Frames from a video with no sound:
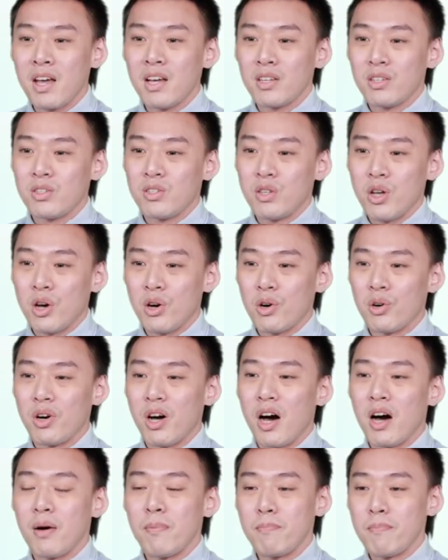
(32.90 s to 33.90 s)
So
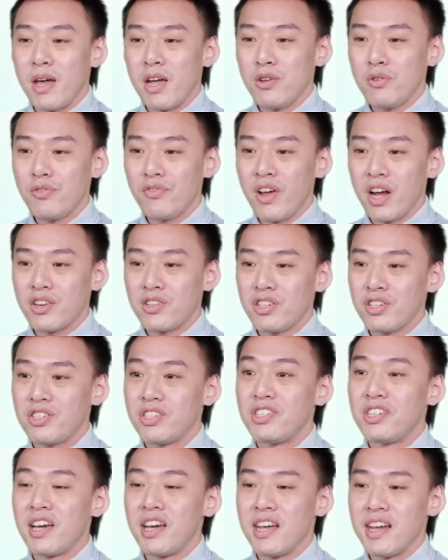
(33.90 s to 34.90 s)
manufacturers
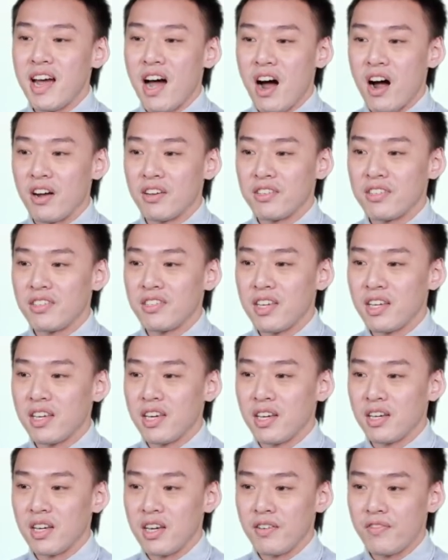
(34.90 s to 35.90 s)
today are
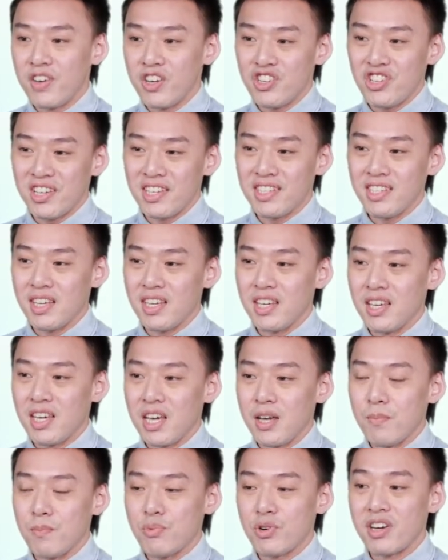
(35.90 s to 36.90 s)
seeking efficiency
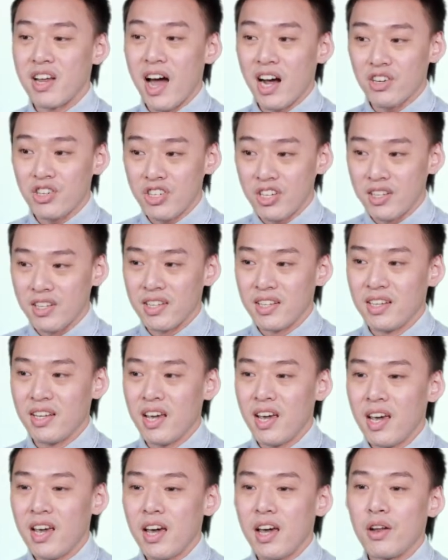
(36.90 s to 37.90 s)
in production
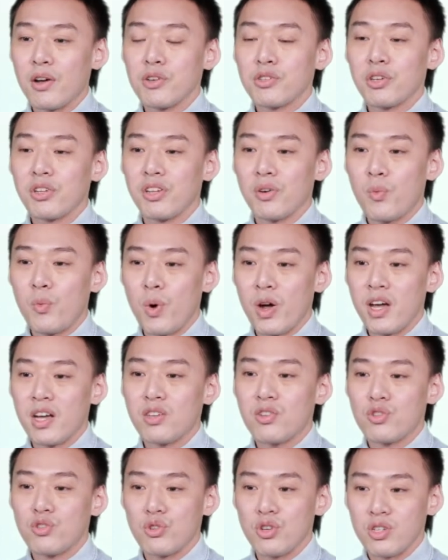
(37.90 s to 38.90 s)
and also the way
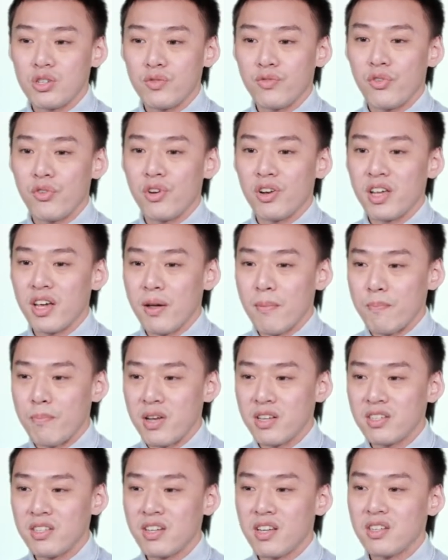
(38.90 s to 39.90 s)
to transform their
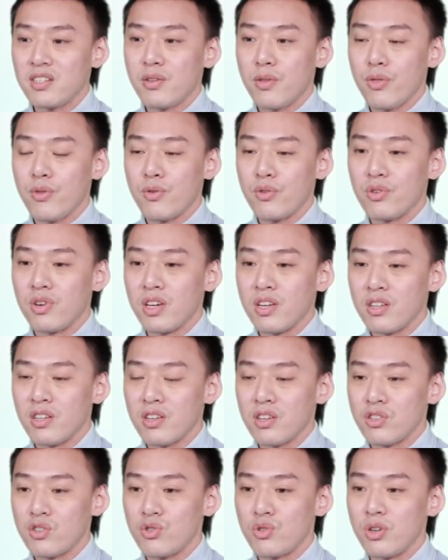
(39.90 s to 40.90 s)
business through
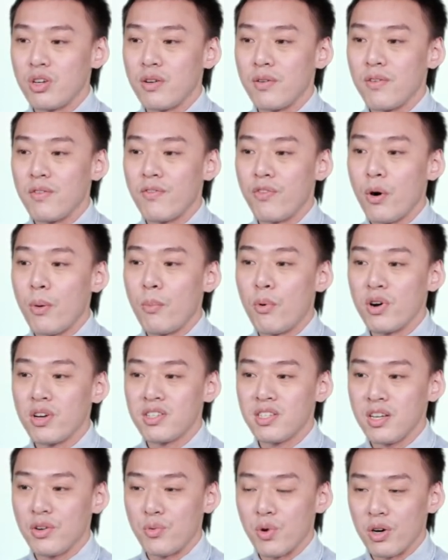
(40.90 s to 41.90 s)
Industry
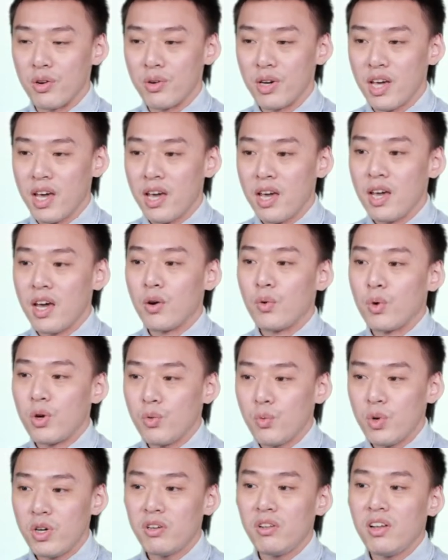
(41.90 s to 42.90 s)
4.0. And we
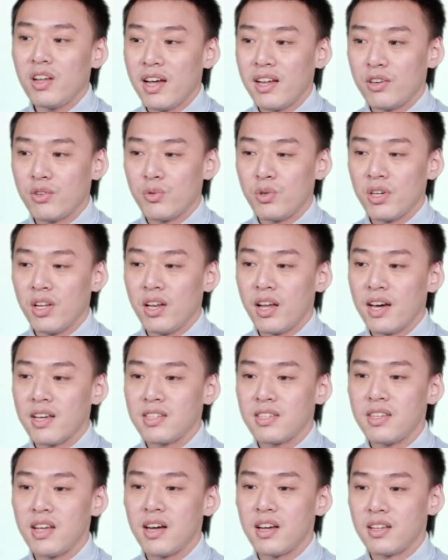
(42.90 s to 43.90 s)
will
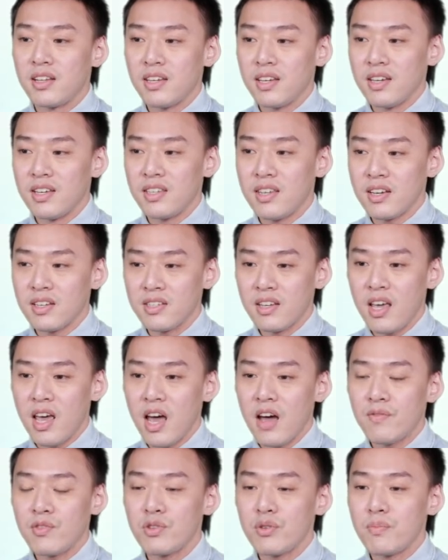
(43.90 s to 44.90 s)
realize that it doesn't
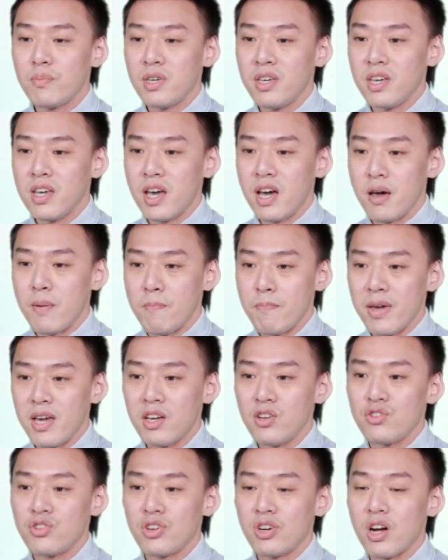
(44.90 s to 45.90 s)
have to be a
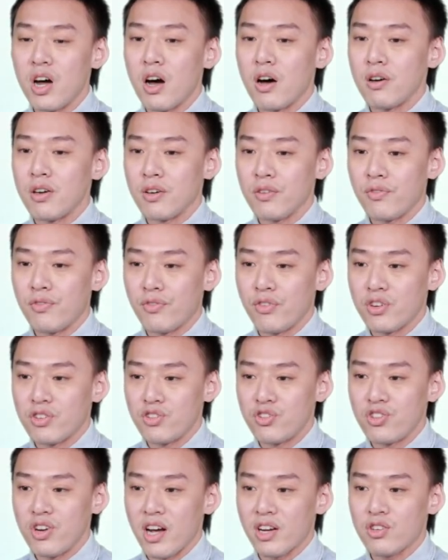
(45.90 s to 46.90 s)
major
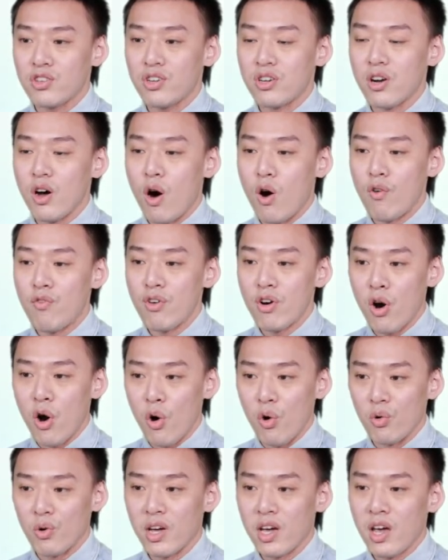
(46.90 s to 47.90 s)
infrastructure
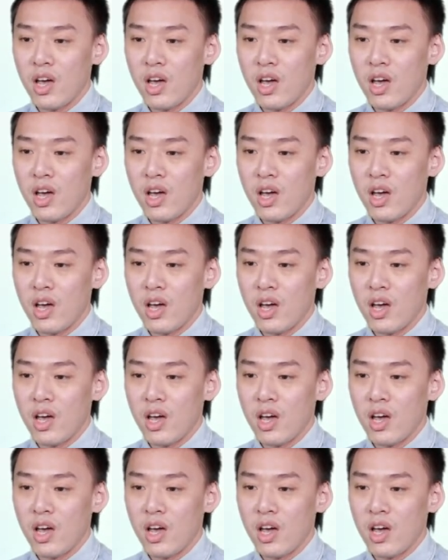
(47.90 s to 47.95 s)
overhaul